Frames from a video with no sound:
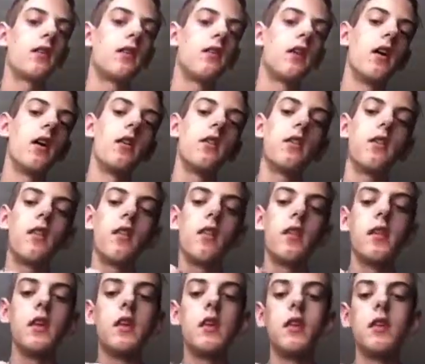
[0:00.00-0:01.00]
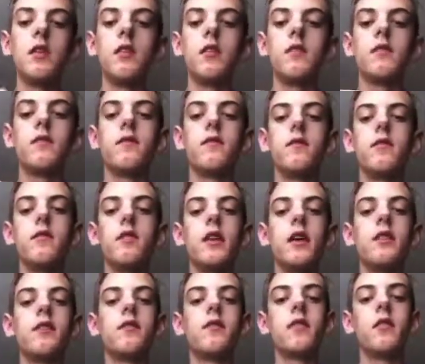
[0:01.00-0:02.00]
cut the
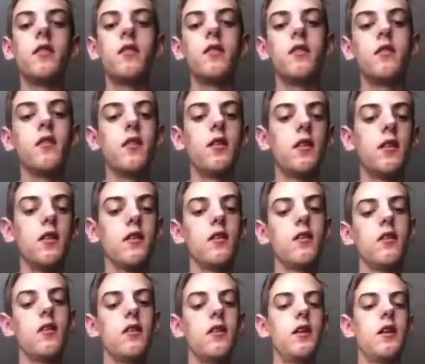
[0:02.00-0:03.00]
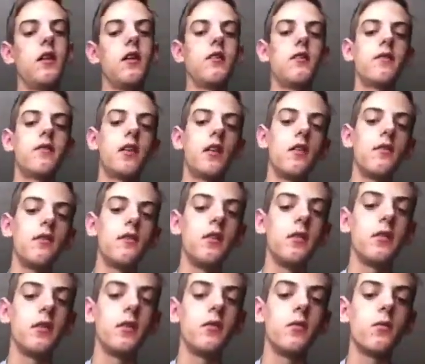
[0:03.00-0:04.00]
lace that instead of
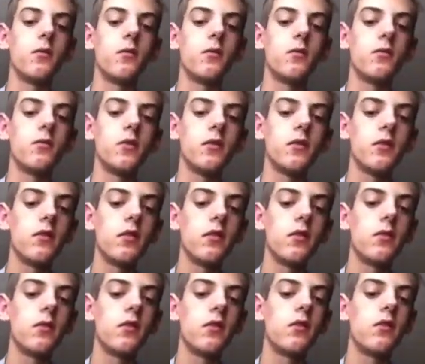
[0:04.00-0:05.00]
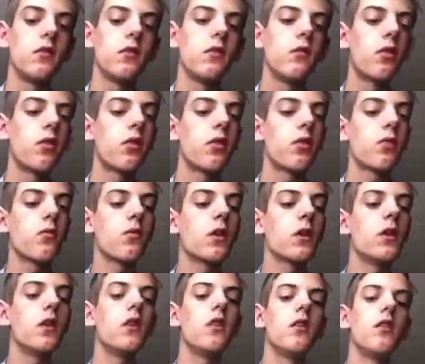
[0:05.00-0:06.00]
doing, let's see, 1, 2,
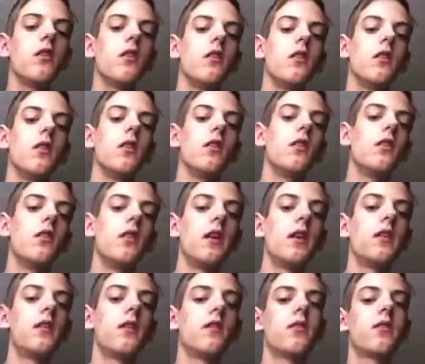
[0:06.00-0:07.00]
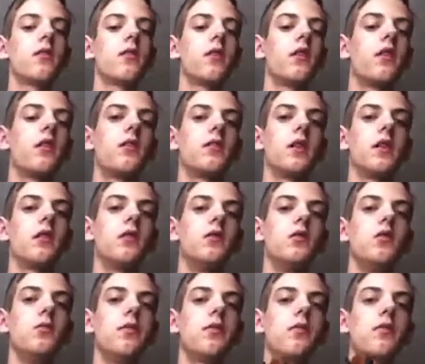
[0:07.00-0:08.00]
3 like
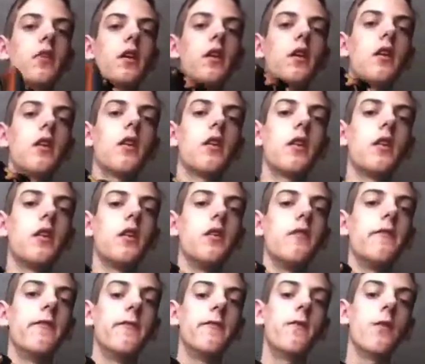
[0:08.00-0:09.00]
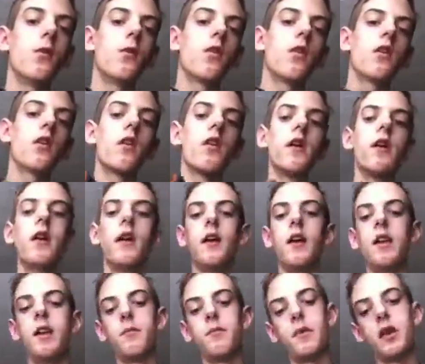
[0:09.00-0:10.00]
loops right here, it did 4,
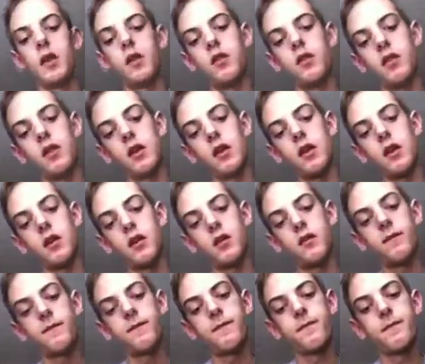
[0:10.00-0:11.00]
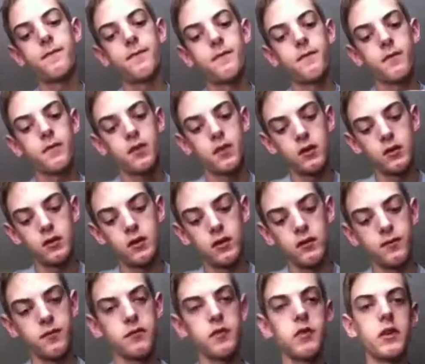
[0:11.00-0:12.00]
and it made the
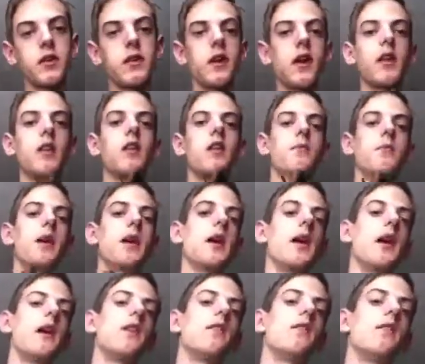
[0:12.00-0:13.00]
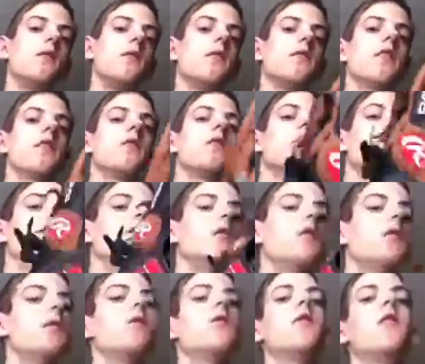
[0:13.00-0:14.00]
glove really tight on my hands, and it was hard to
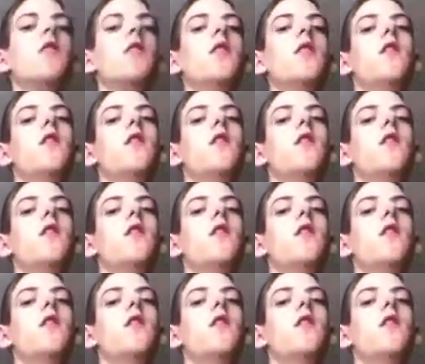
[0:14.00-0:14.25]
close.